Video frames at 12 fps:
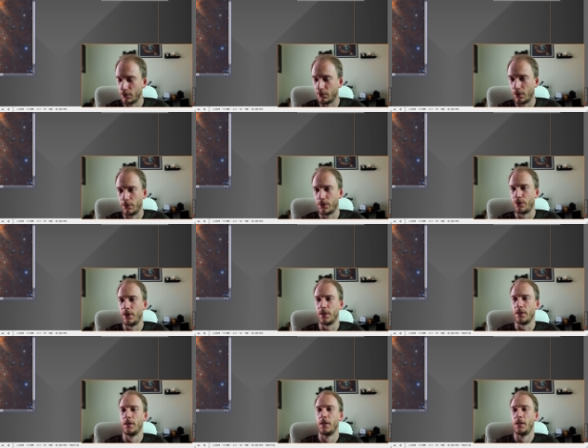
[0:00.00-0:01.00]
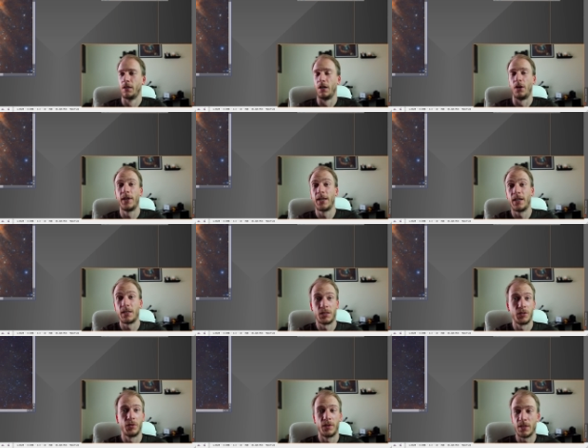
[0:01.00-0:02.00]
Wow, it's crazy. All right, guys,
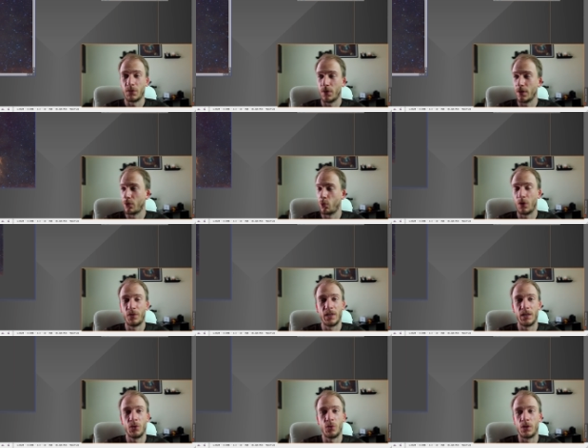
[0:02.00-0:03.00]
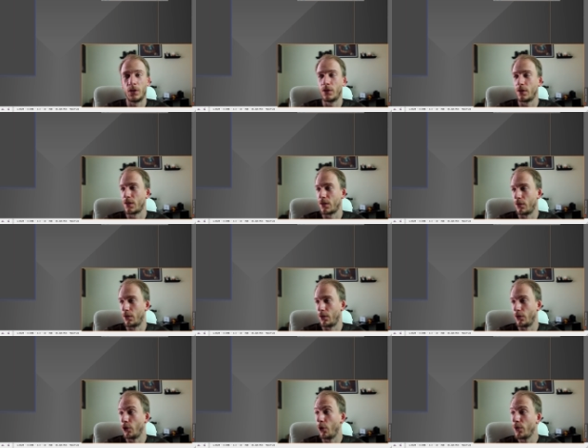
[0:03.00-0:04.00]
so this was a quick video on uh,
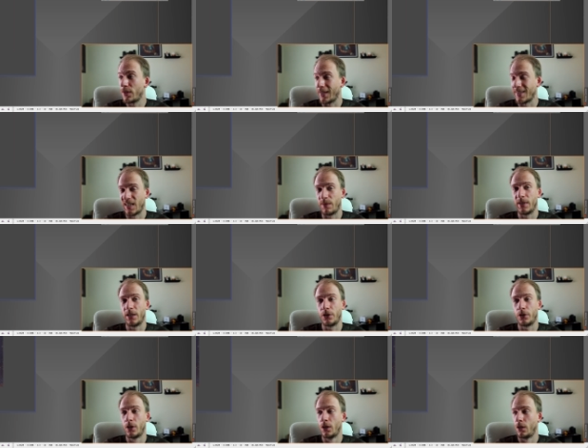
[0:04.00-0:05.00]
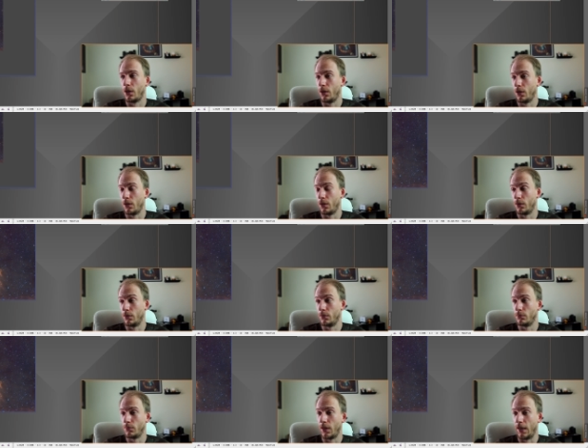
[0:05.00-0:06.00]
NoiseXTerminator. Uh,
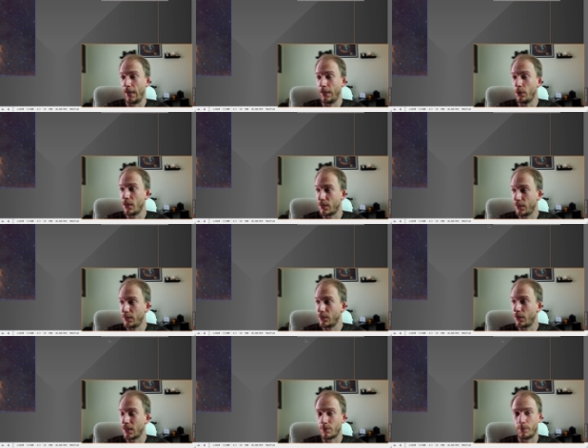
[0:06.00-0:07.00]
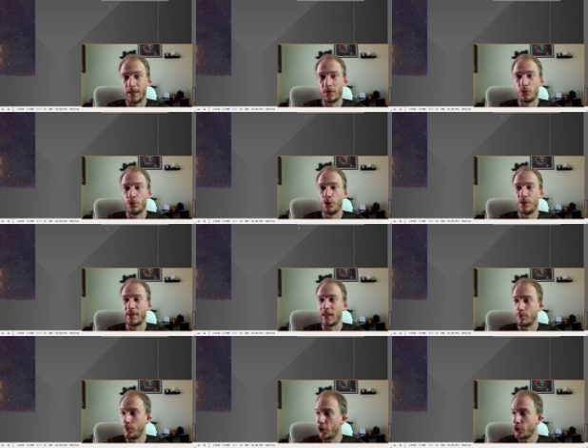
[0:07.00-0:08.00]
I honestly didn't expect to love it
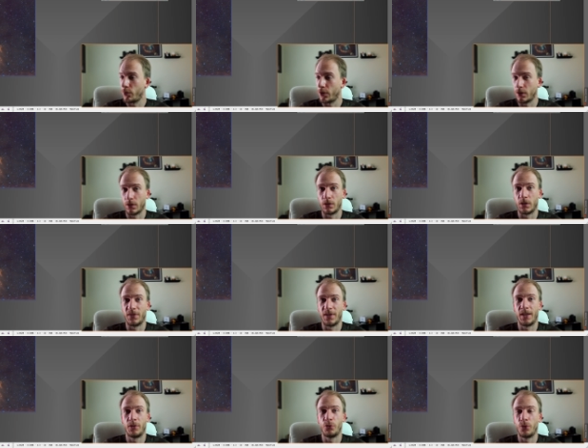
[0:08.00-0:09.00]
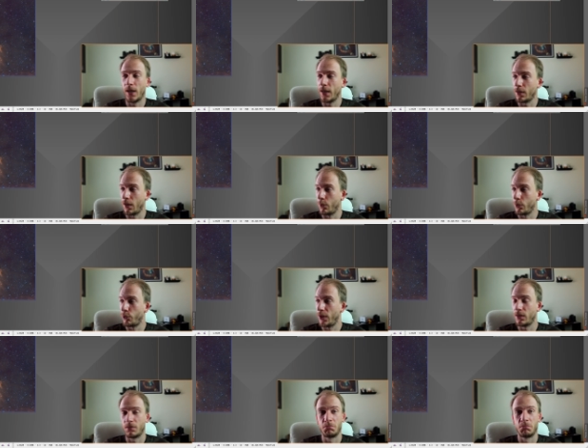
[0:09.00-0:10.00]
that much, but uh, if I had to rate it, I would
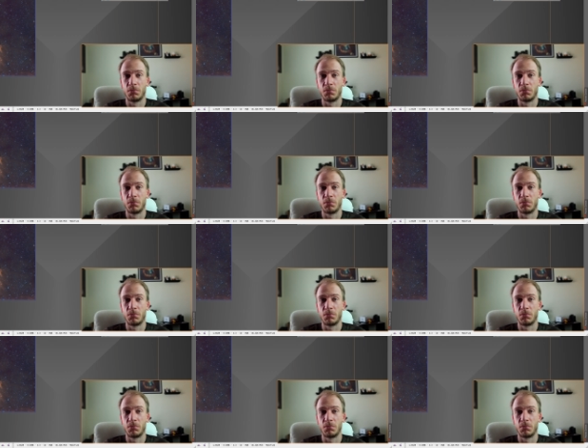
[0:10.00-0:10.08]
rate